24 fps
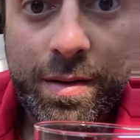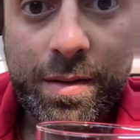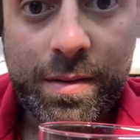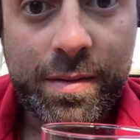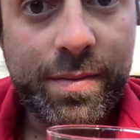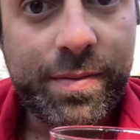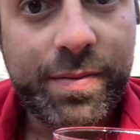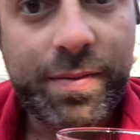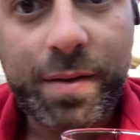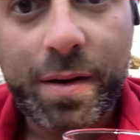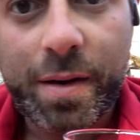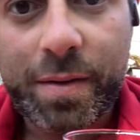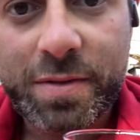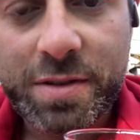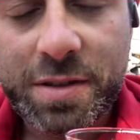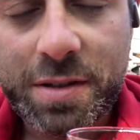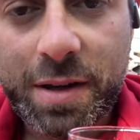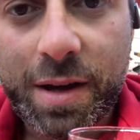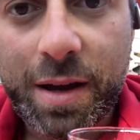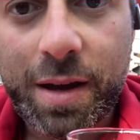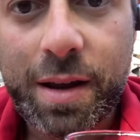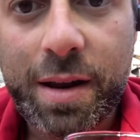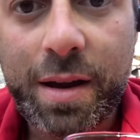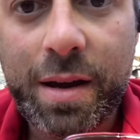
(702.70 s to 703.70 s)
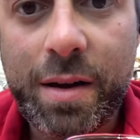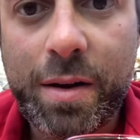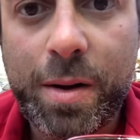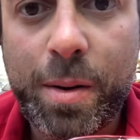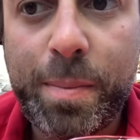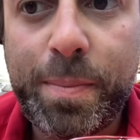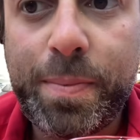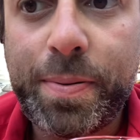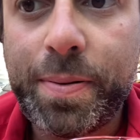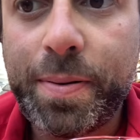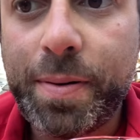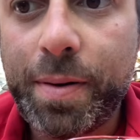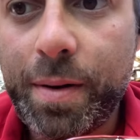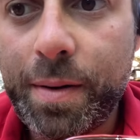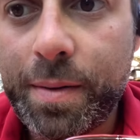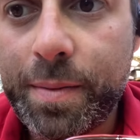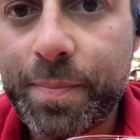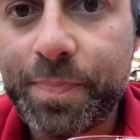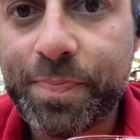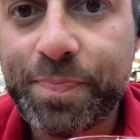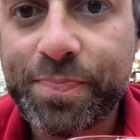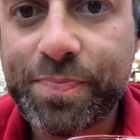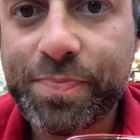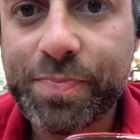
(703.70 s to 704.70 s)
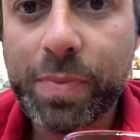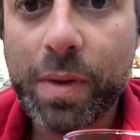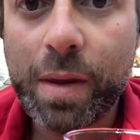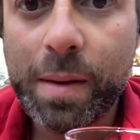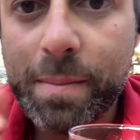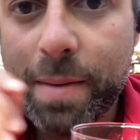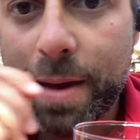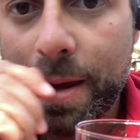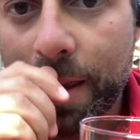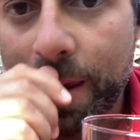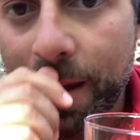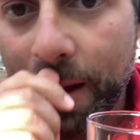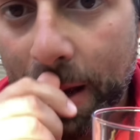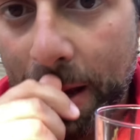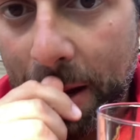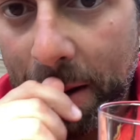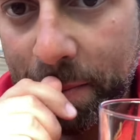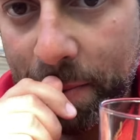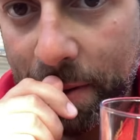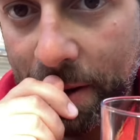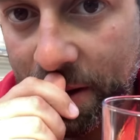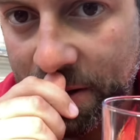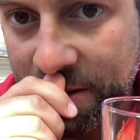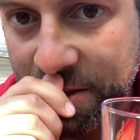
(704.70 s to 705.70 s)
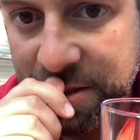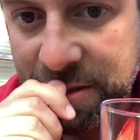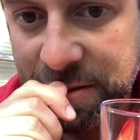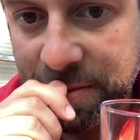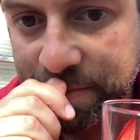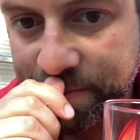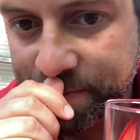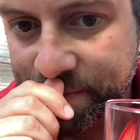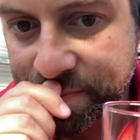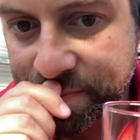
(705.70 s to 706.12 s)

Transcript: Just obviously got help making eye patches.